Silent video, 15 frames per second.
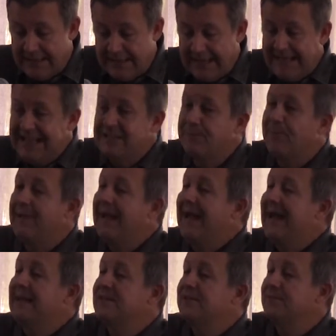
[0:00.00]
and his
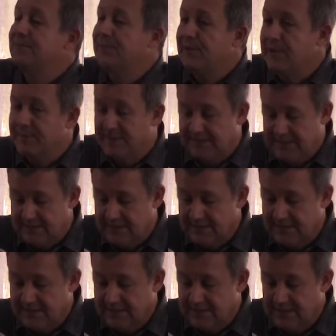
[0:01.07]
plans and
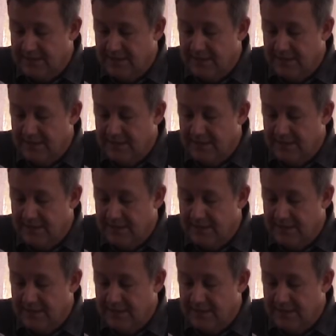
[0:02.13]
purposes